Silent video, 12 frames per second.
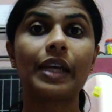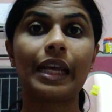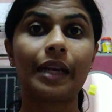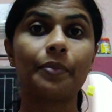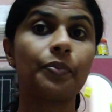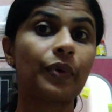
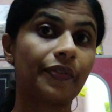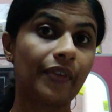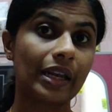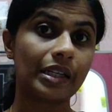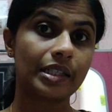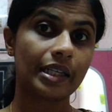in
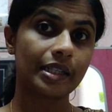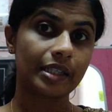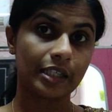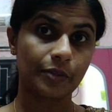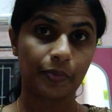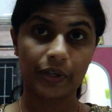preventing
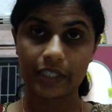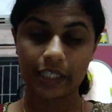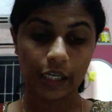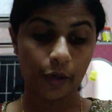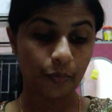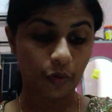this
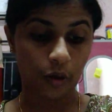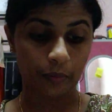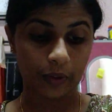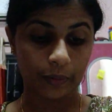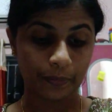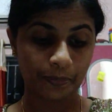particular
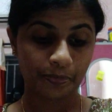problem.